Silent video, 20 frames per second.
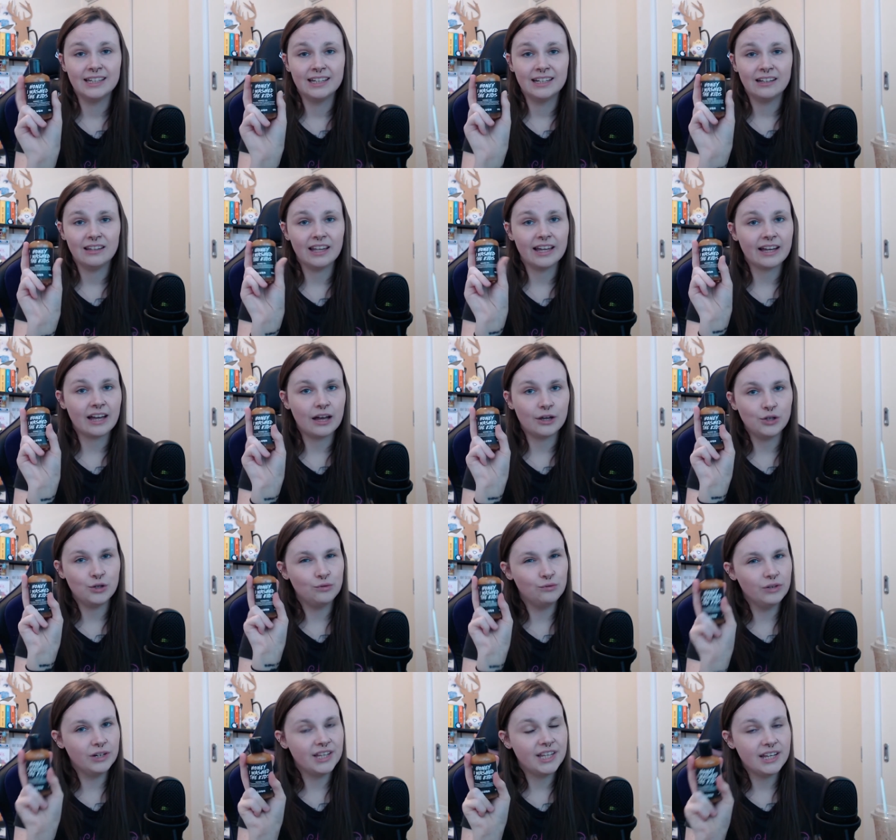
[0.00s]
like, are
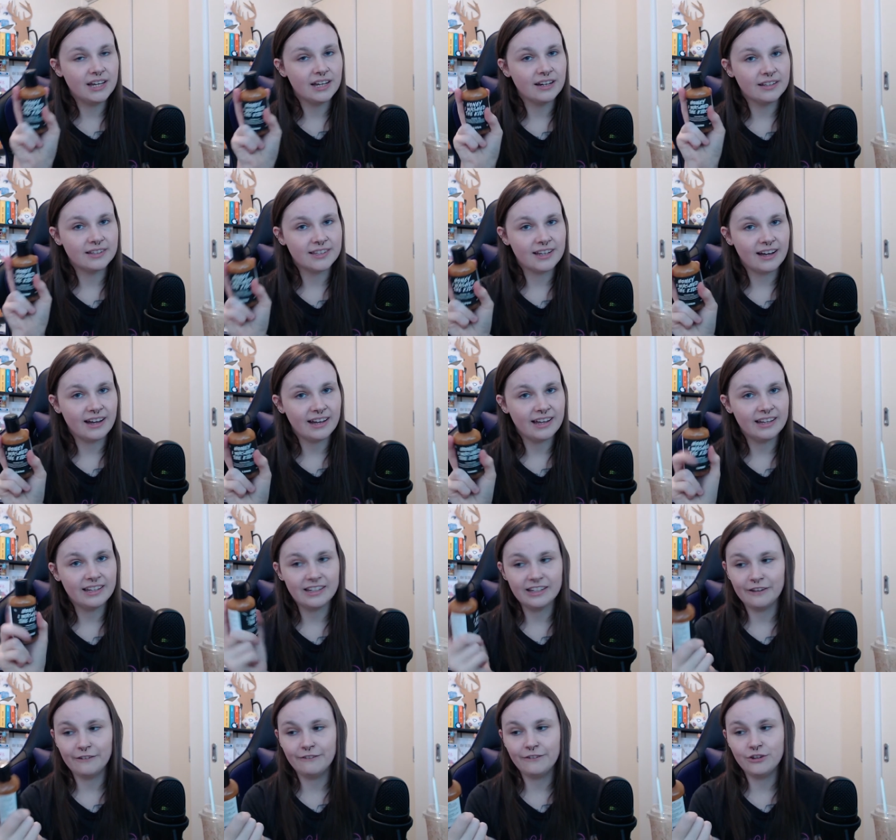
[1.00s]
you really gonna
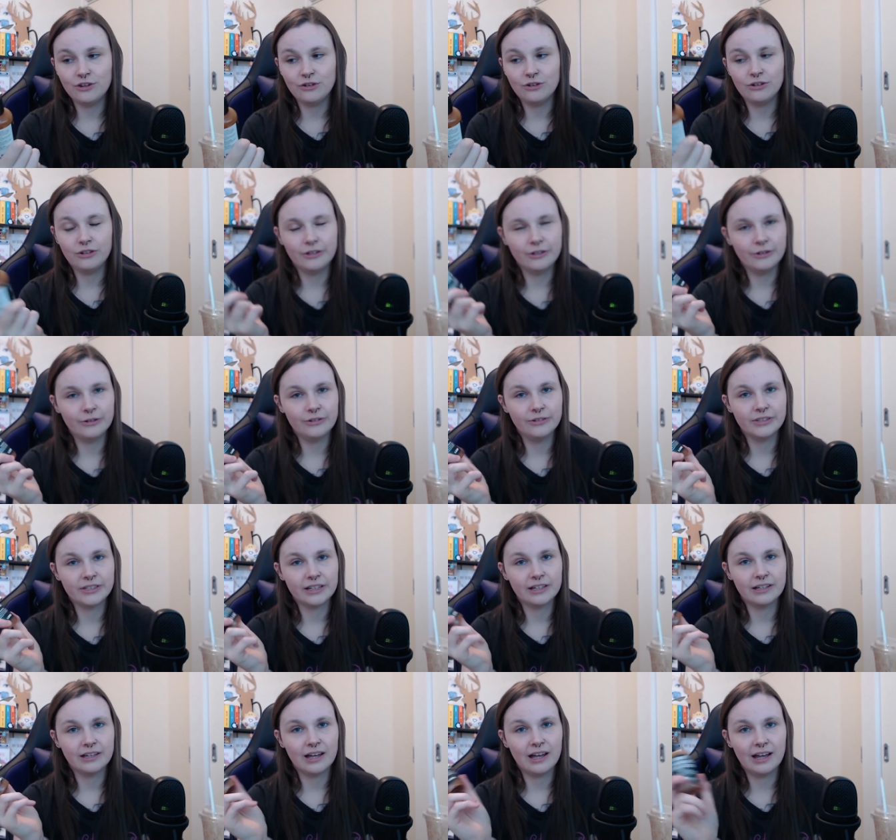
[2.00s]
die if you use
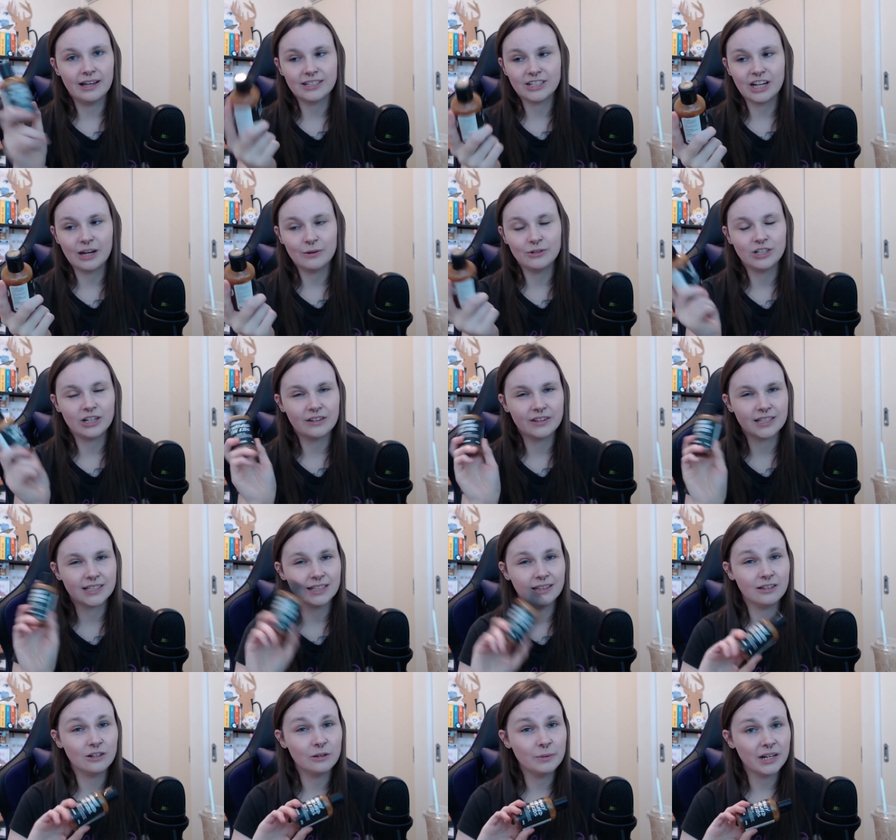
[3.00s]
a shower gel that's
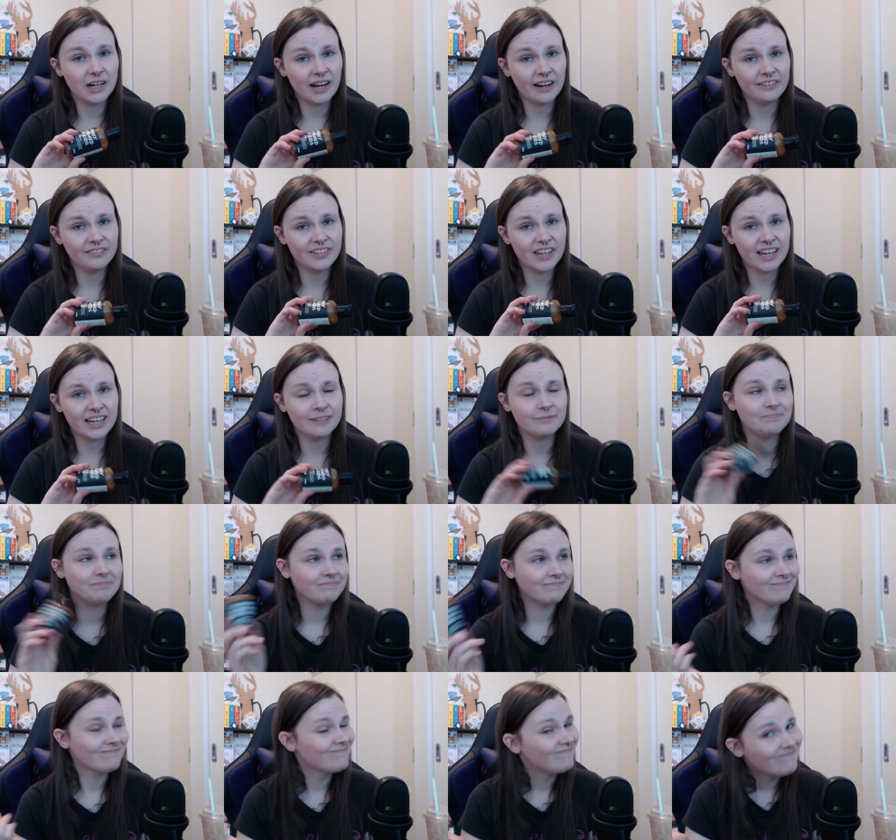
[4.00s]
a little bit out of date?
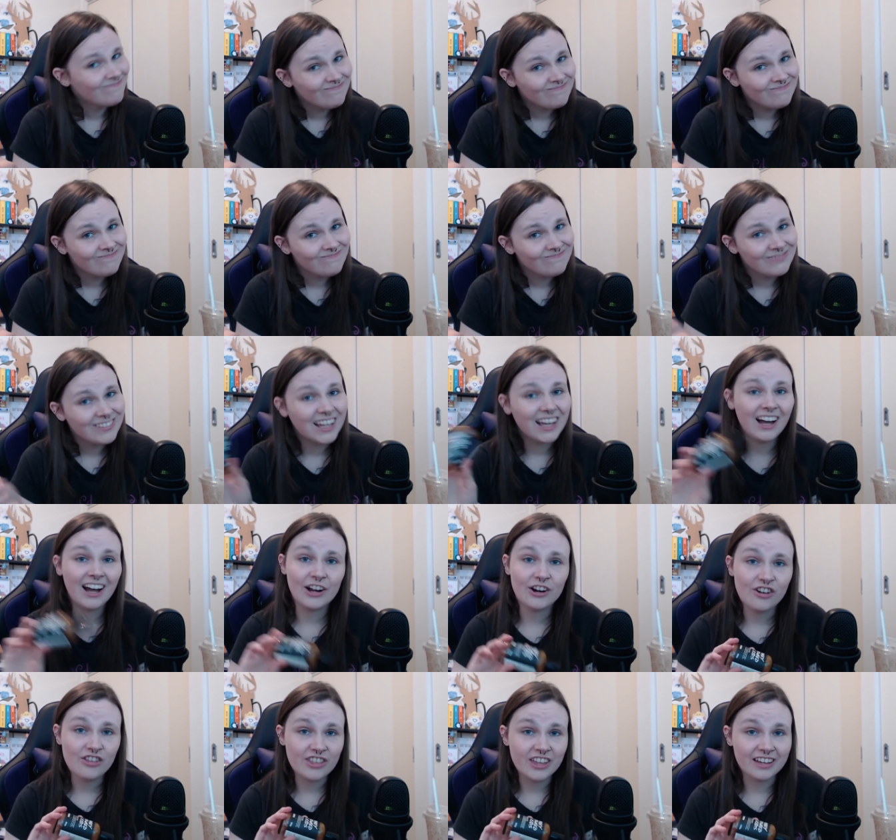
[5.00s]

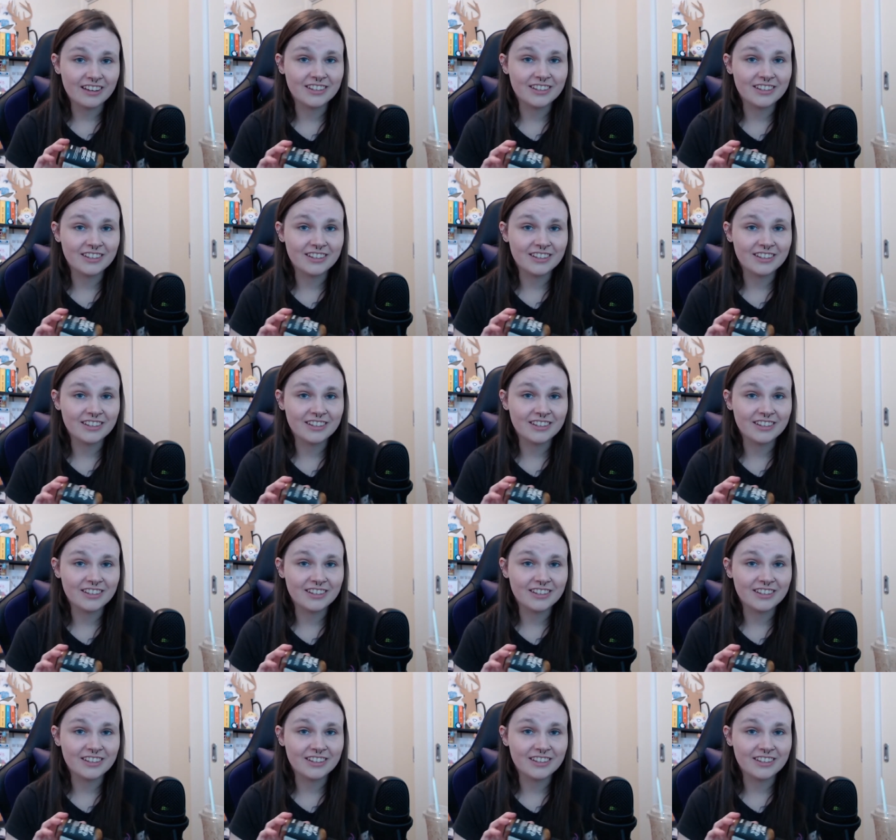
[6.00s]
I don't think